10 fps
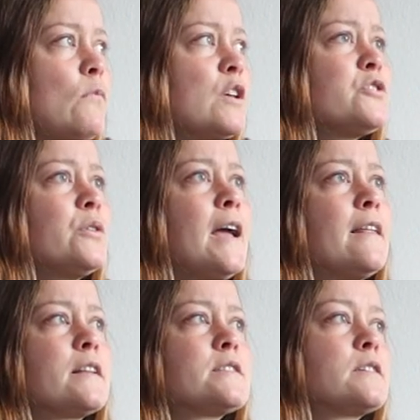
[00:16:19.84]
So
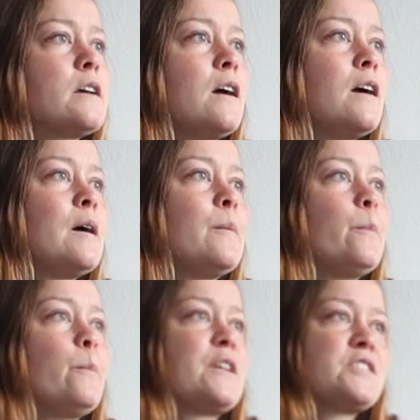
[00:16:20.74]
yeah, that's
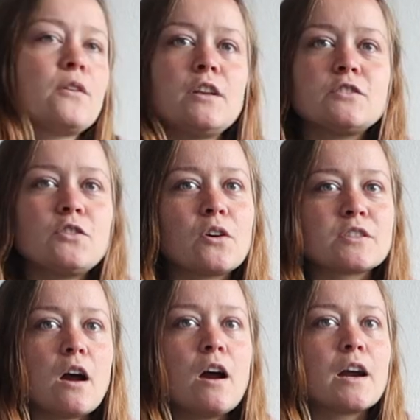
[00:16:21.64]
how these
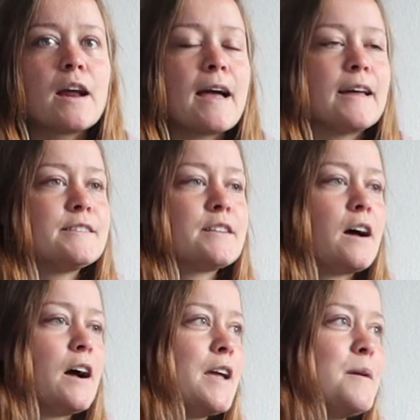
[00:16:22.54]
dogs are, and
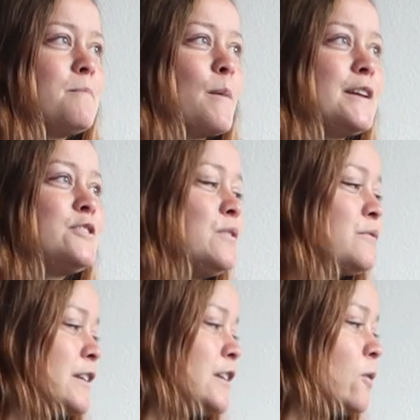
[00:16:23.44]
I might do
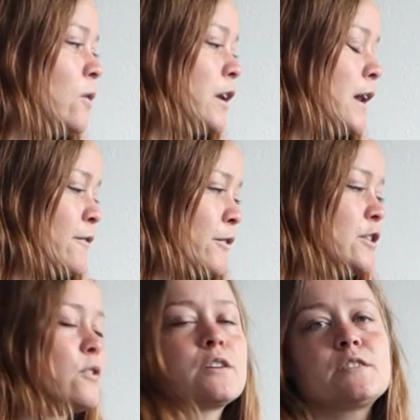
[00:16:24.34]
a video on
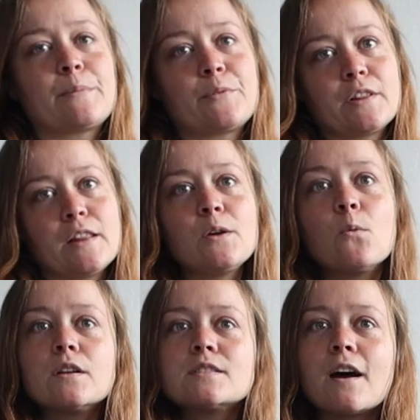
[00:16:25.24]
every dog separately
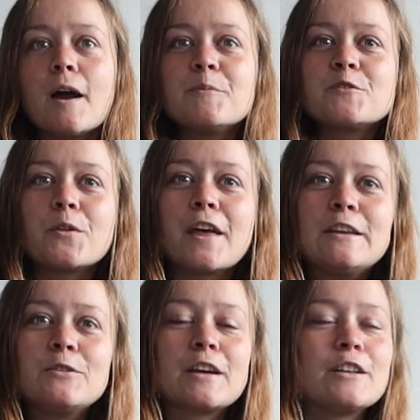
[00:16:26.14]
one time so
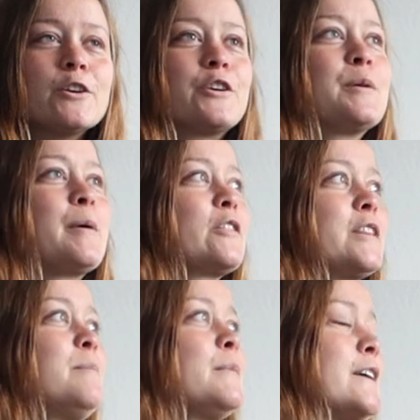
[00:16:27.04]
that you can learn about
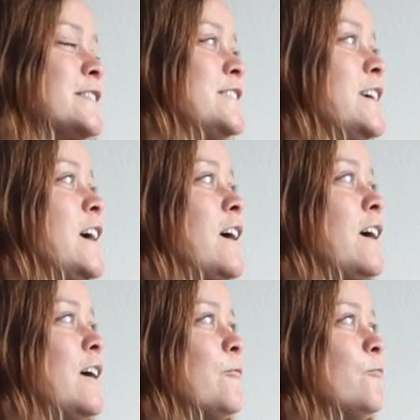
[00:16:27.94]
them, because
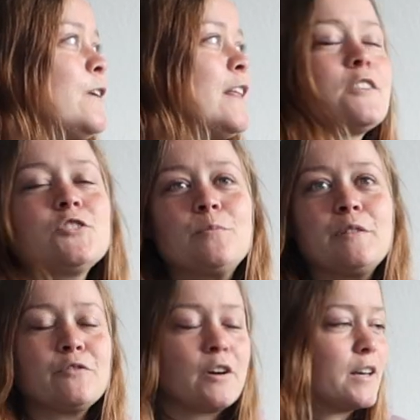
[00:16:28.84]
yeah, that should
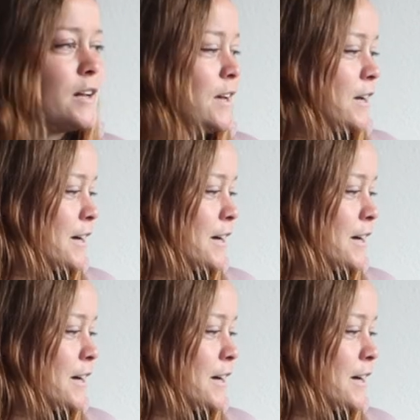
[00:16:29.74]
be fun.